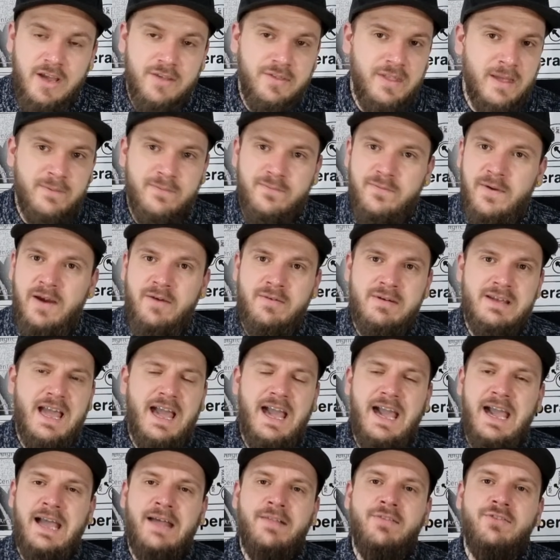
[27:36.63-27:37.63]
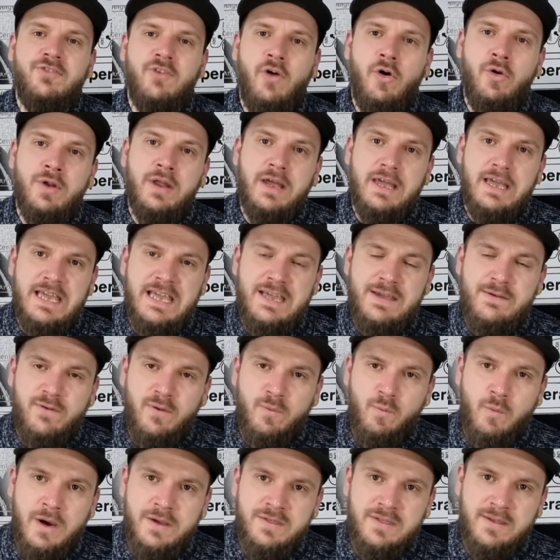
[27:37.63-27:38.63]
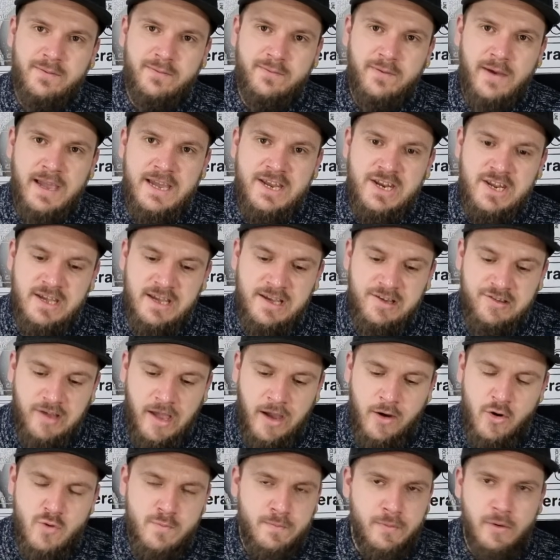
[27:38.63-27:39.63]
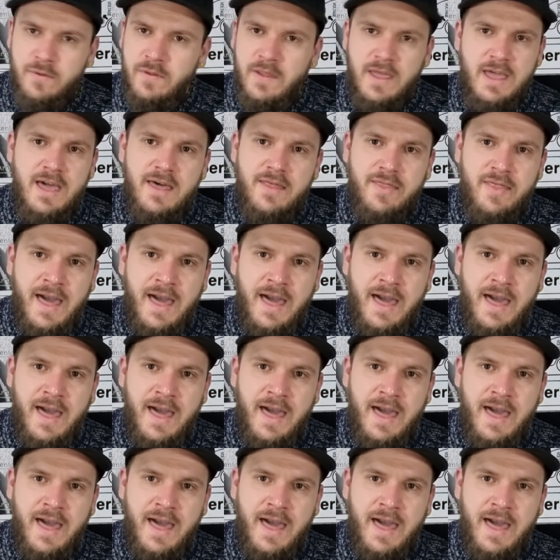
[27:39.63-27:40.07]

They're very hands-on. Even when the fader is open,